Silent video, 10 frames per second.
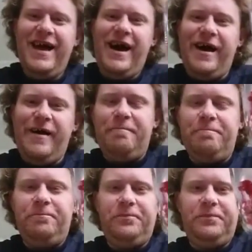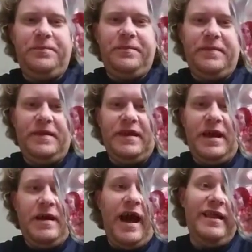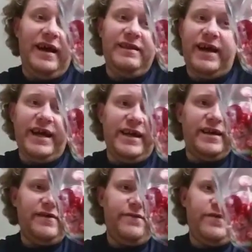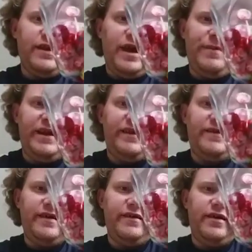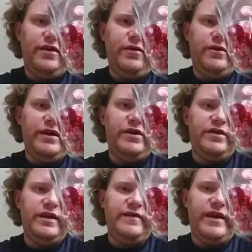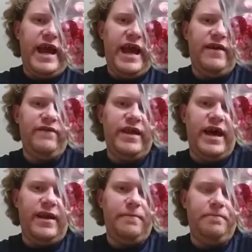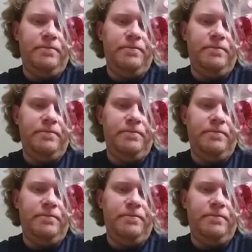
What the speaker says: um, I like it. I mean, it's cute. It just doesn't have that.